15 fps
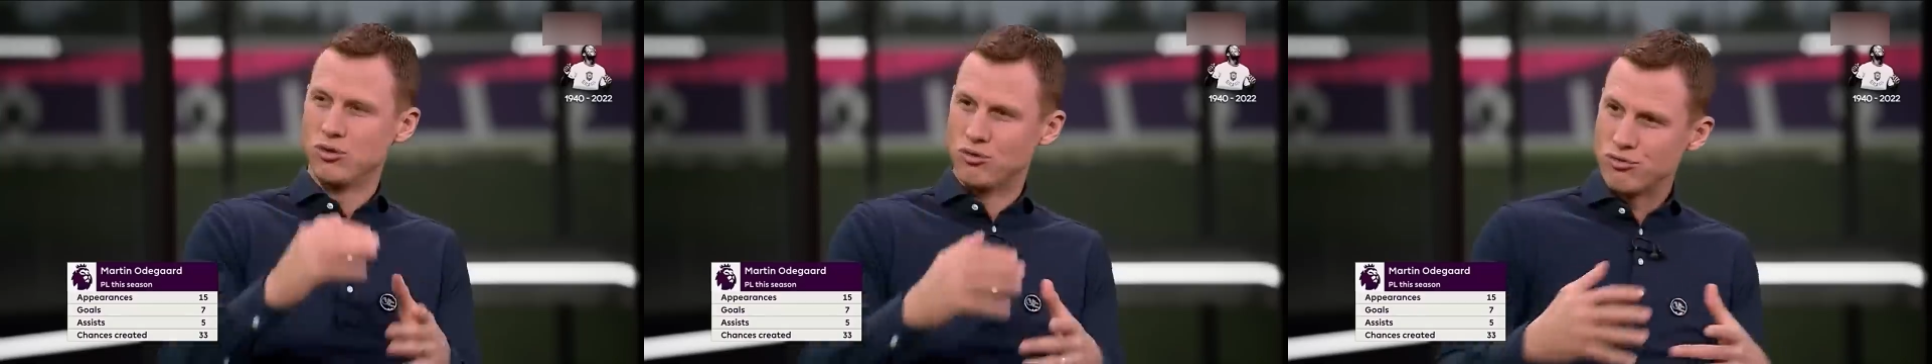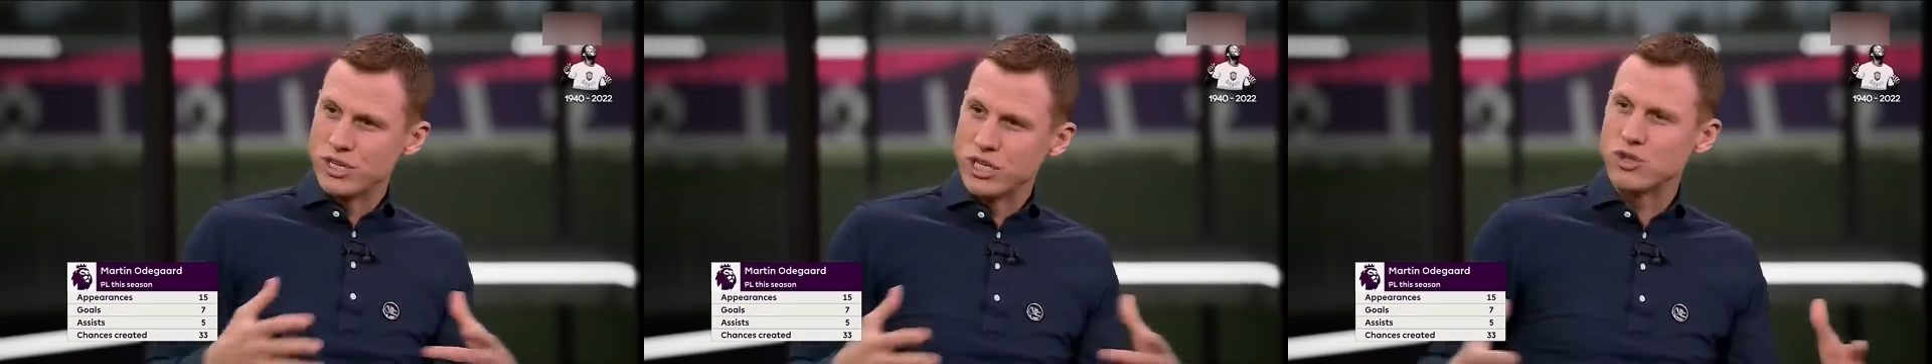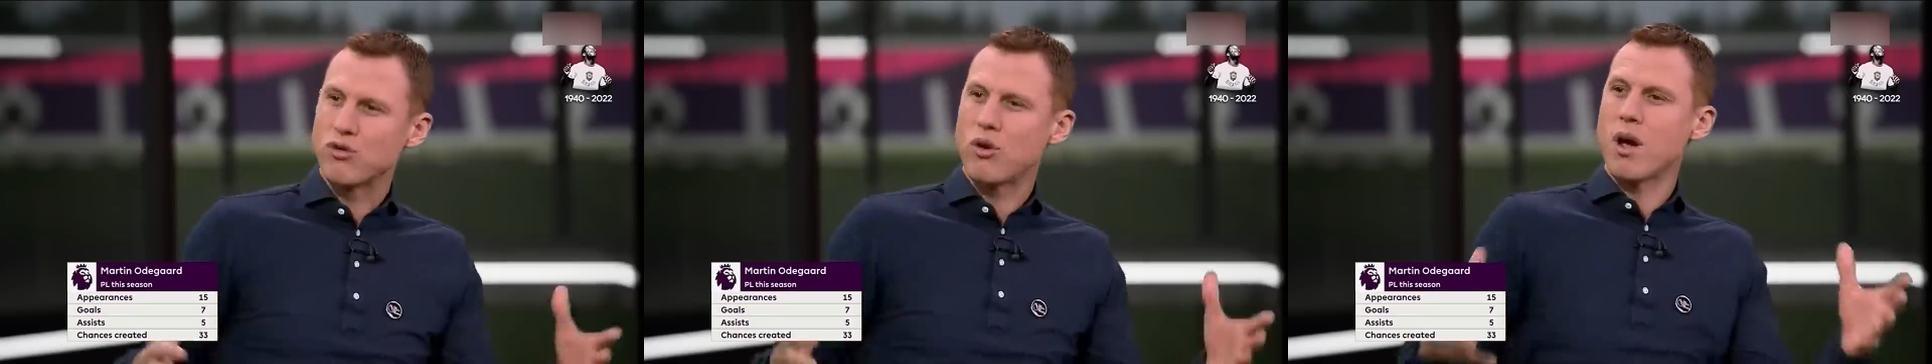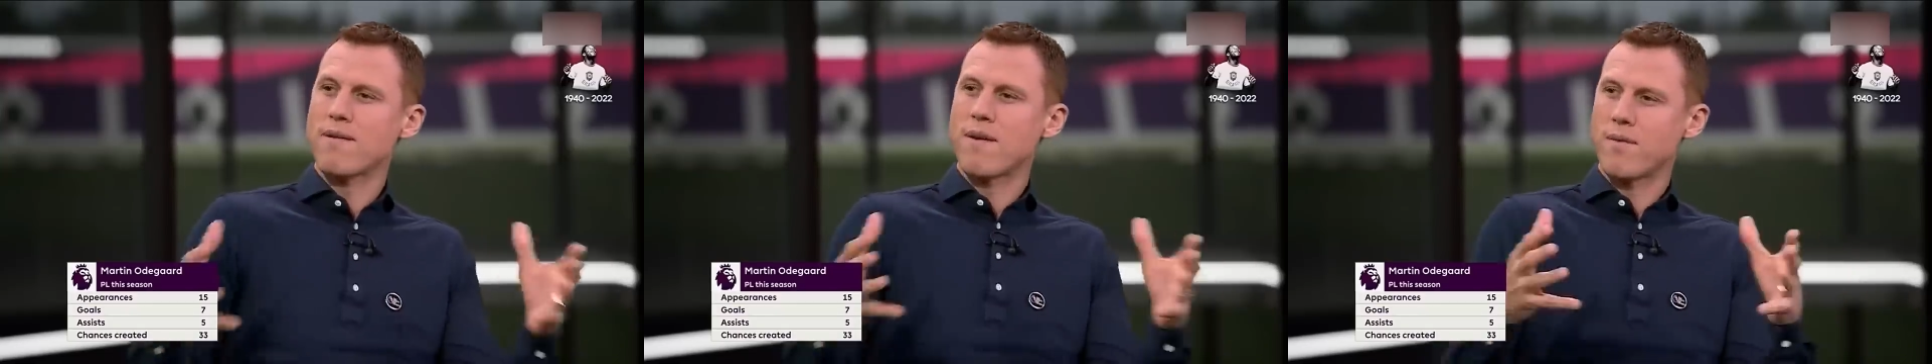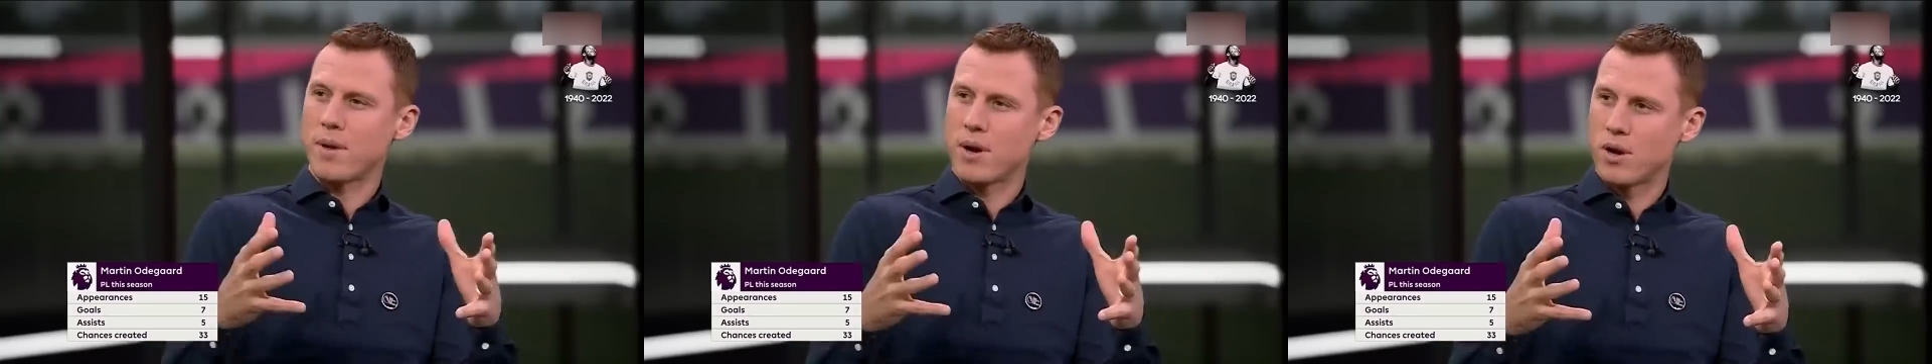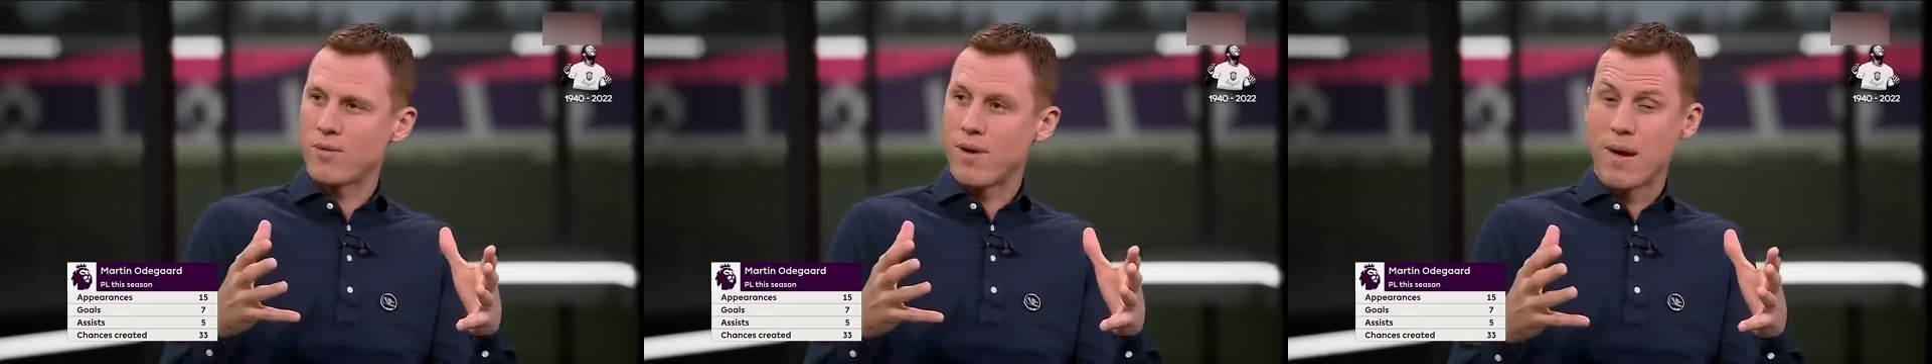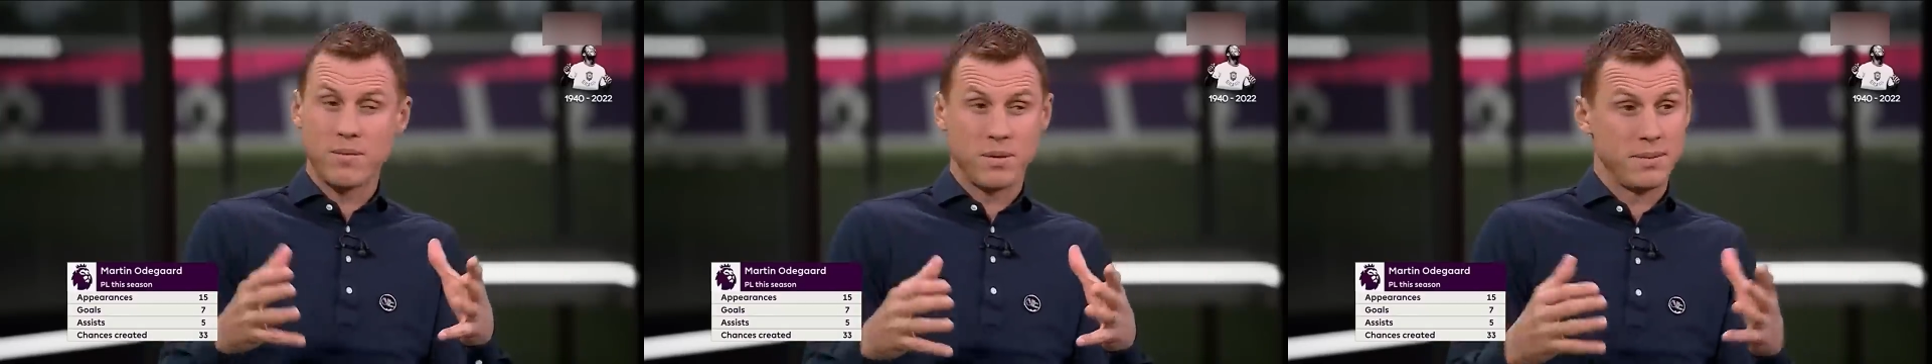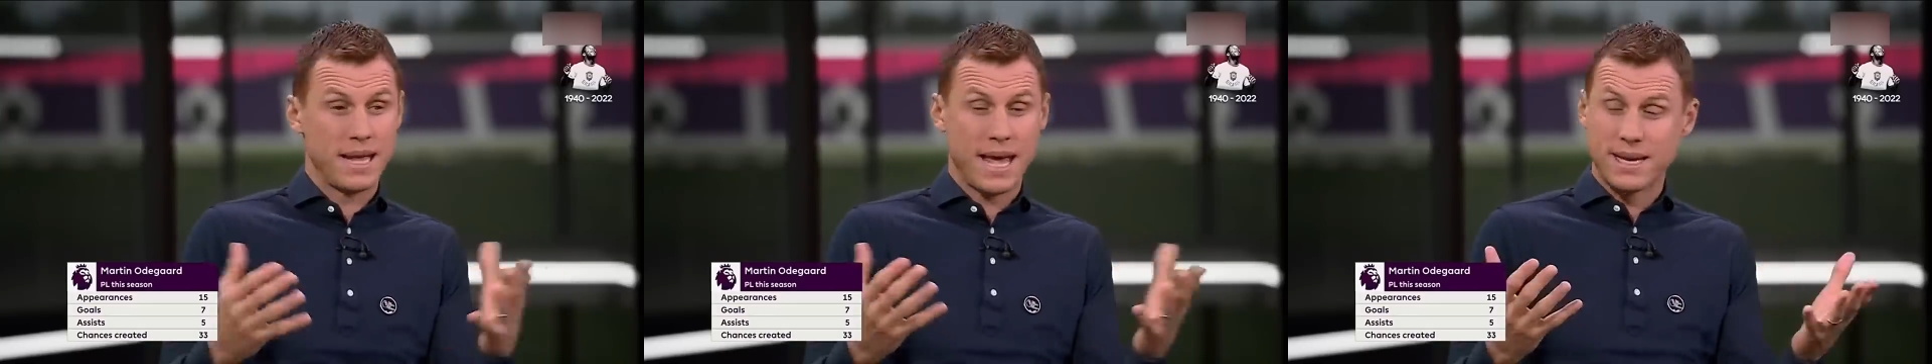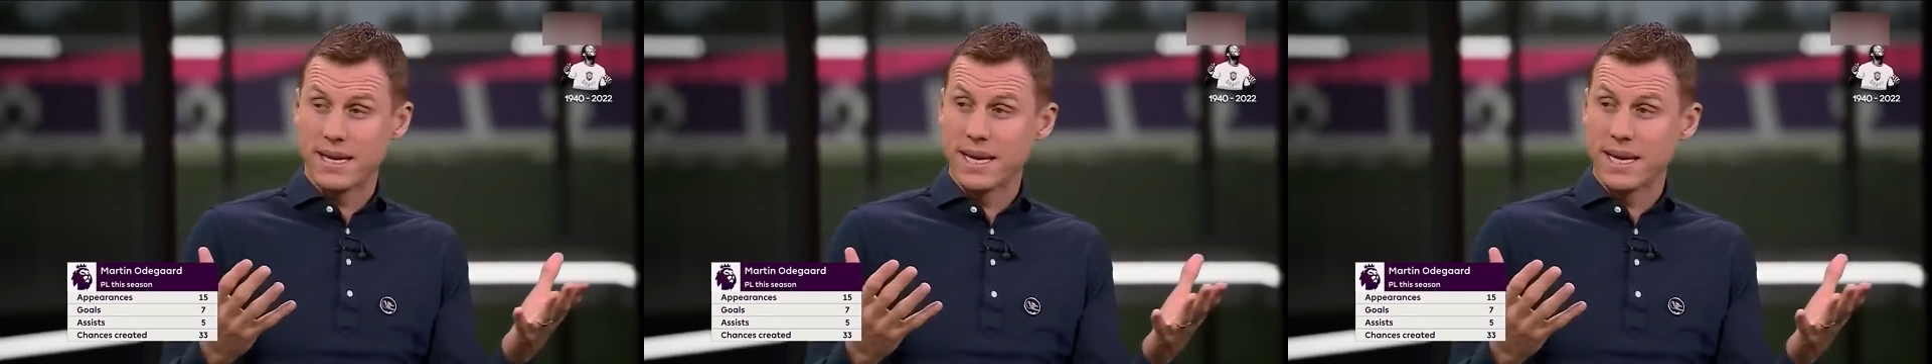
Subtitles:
to really drive everyone around him?